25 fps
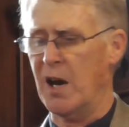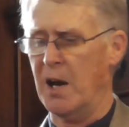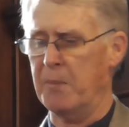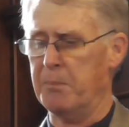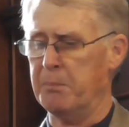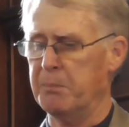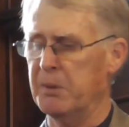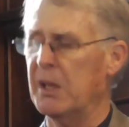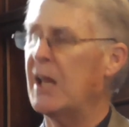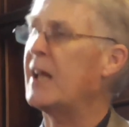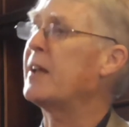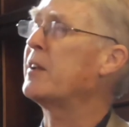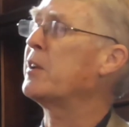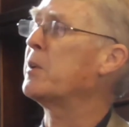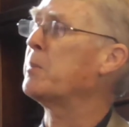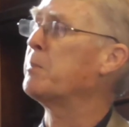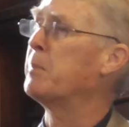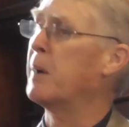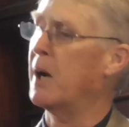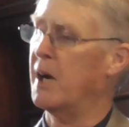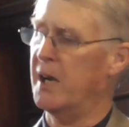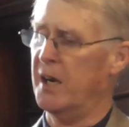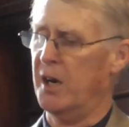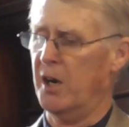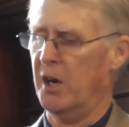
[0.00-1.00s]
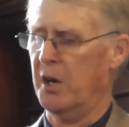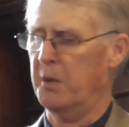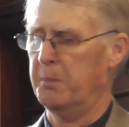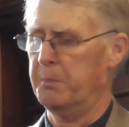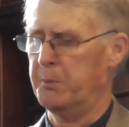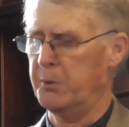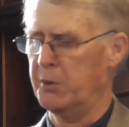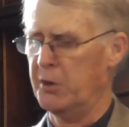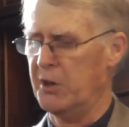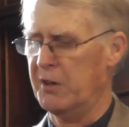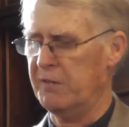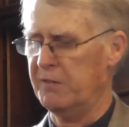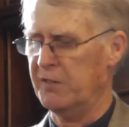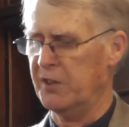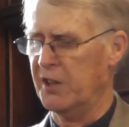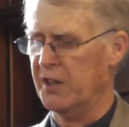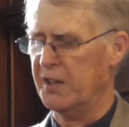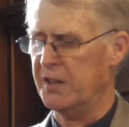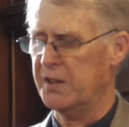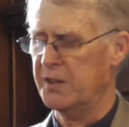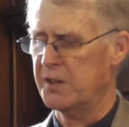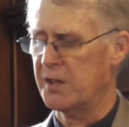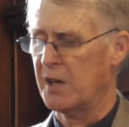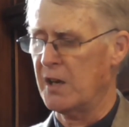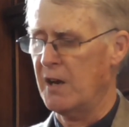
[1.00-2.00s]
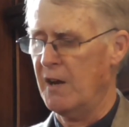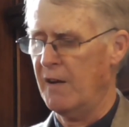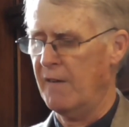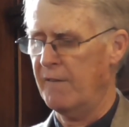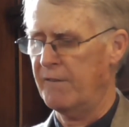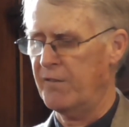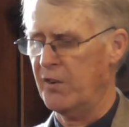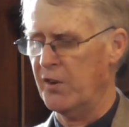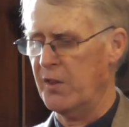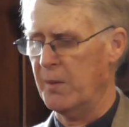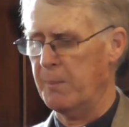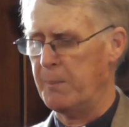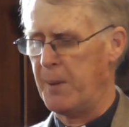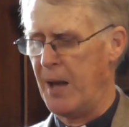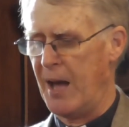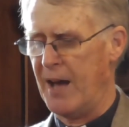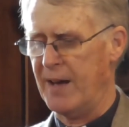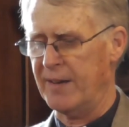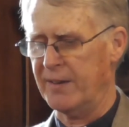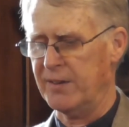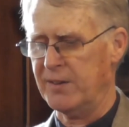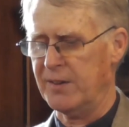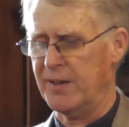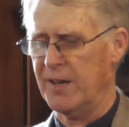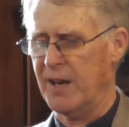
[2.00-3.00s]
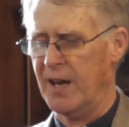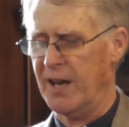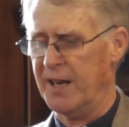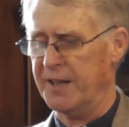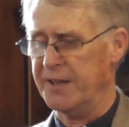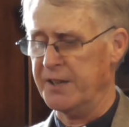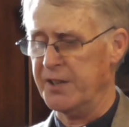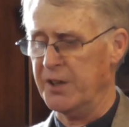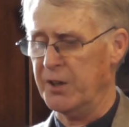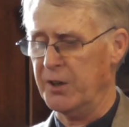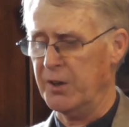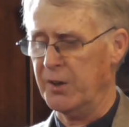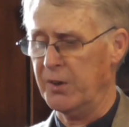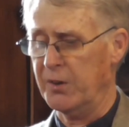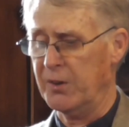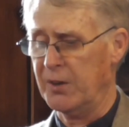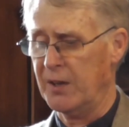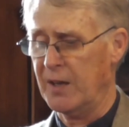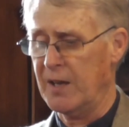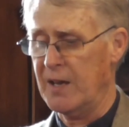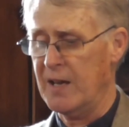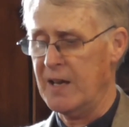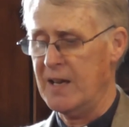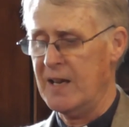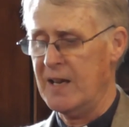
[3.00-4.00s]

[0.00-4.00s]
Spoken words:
not blessed by our privilege for the past 9 years,